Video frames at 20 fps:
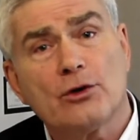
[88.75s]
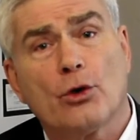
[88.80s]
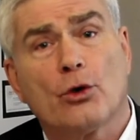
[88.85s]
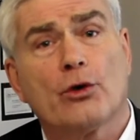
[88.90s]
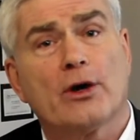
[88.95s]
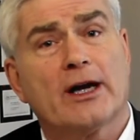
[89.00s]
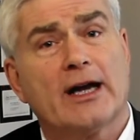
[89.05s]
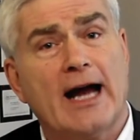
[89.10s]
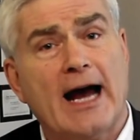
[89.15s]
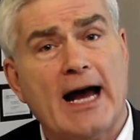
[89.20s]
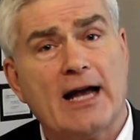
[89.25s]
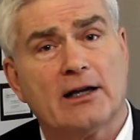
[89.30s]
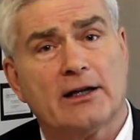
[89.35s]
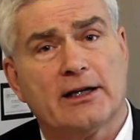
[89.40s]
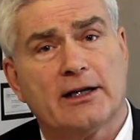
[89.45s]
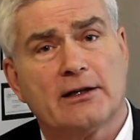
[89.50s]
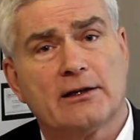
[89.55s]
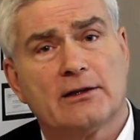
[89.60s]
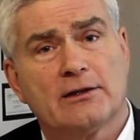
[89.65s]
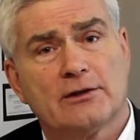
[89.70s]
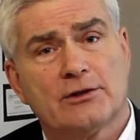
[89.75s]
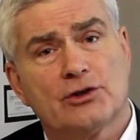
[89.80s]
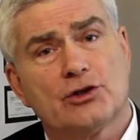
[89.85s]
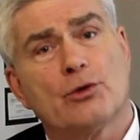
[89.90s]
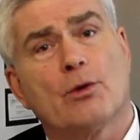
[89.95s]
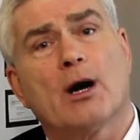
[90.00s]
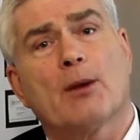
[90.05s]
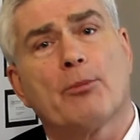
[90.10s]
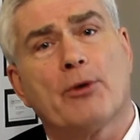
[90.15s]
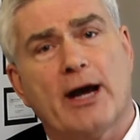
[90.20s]
or a colleague
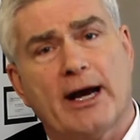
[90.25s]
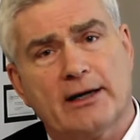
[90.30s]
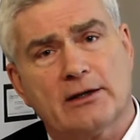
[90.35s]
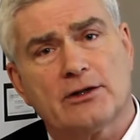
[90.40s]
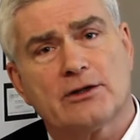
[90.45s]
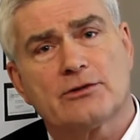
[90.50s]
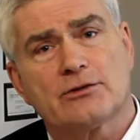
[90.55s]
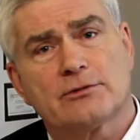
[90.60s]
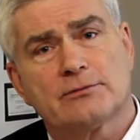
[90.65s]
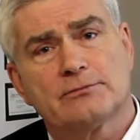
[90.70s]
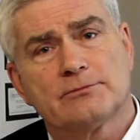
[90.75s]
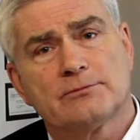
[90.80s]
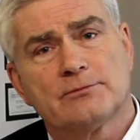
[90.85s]
to our practice?